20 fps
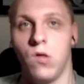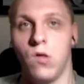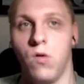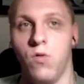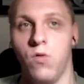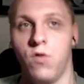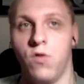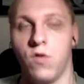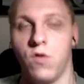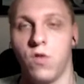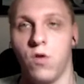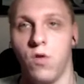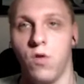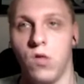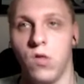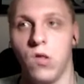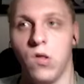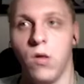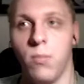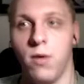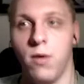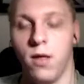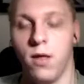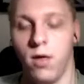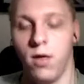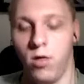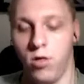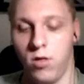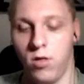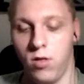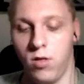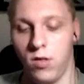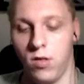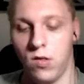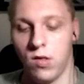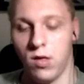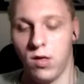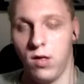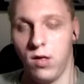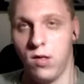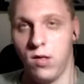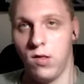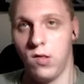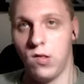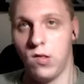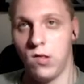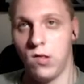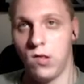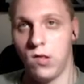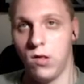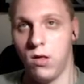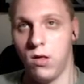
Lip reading: on just console applications because